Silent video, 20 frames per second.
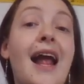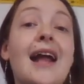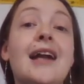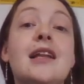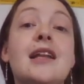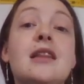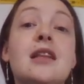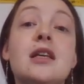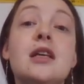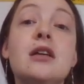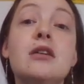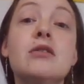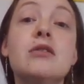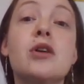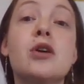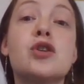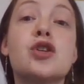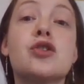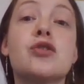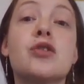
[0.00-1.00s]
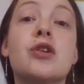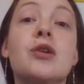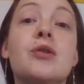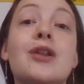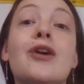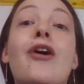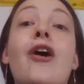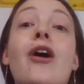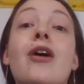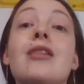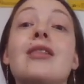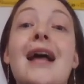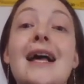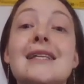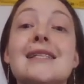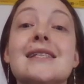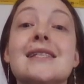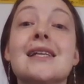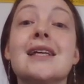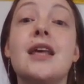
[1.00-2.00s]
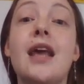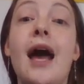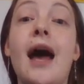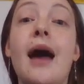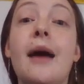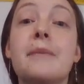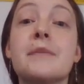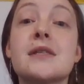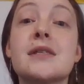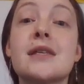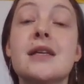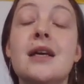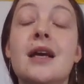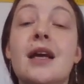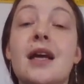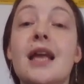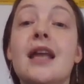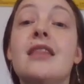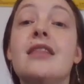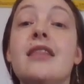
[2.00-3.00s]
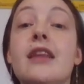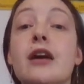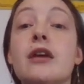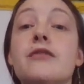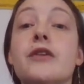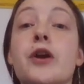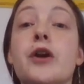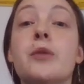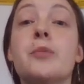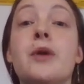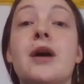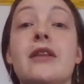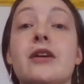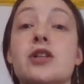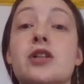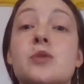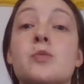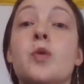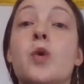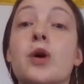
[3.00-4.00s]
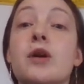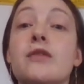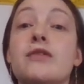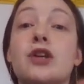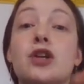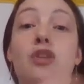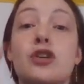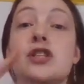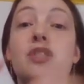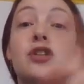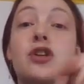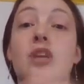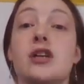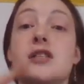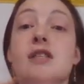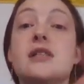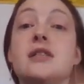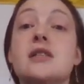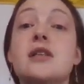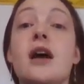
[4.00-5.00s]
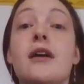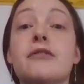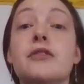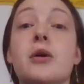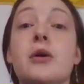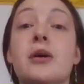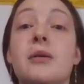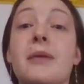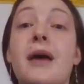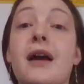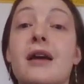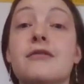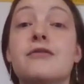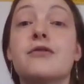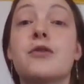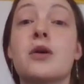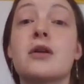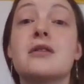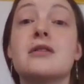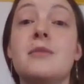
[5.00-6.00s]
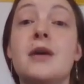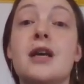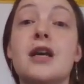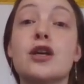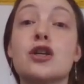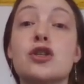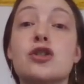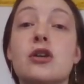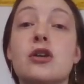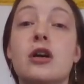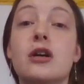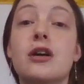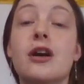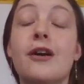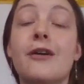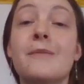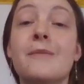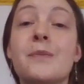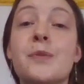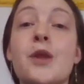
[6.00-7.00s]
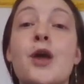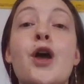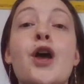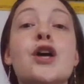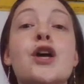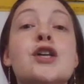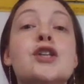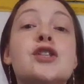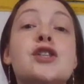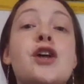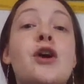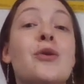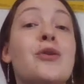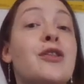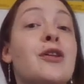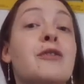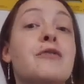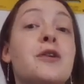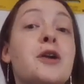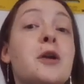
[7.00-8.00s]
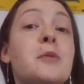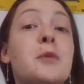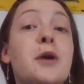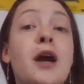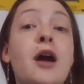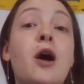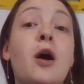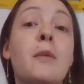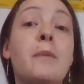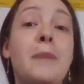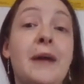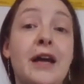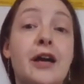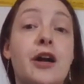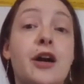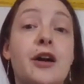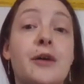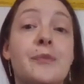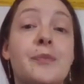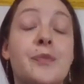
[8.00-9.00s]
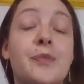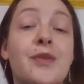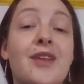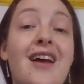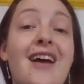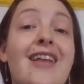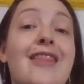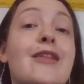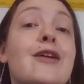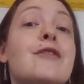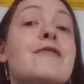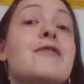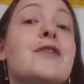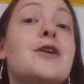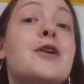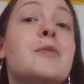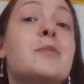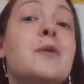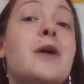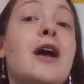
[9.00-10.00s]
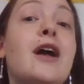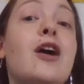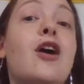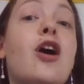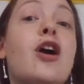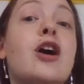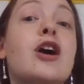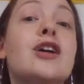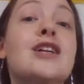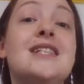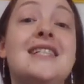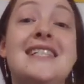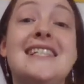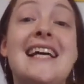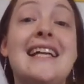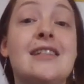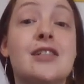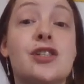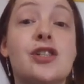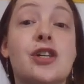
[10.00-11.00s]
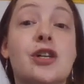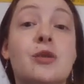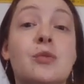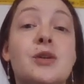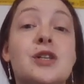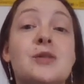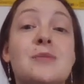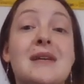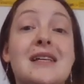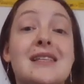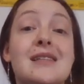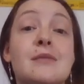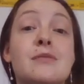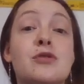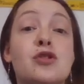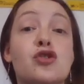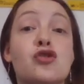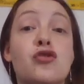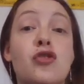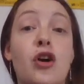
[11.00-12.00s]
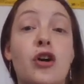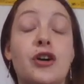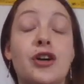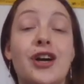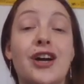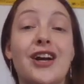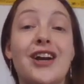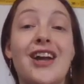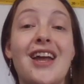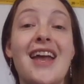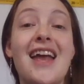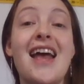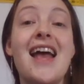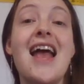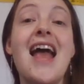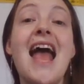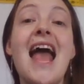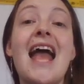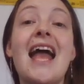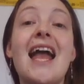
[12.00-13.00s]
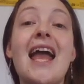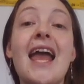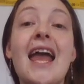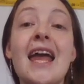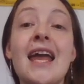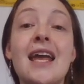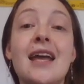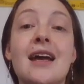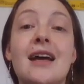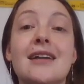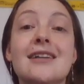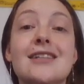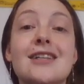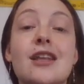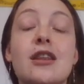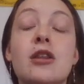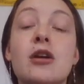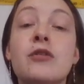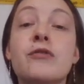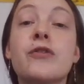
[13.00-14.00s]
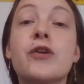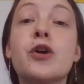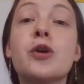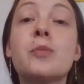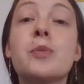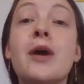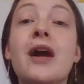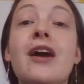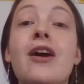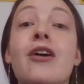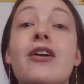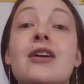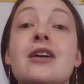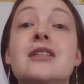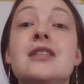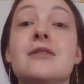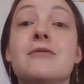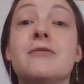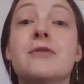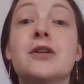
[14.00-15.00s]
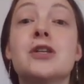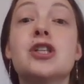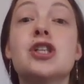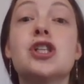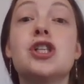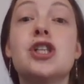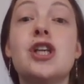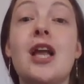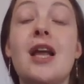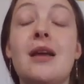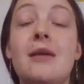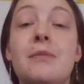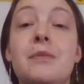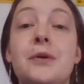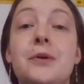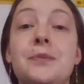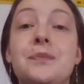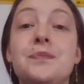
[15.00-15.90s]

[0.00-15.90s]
And in the hero shrew, there are less gaps. In their vertebrae, there's more of the crisscrossy stuff going back and forth to make it stronger. So their vertebrae are bigger. Their vertebrae are denser, which makes them stronger. And their vertebrae are a different shape.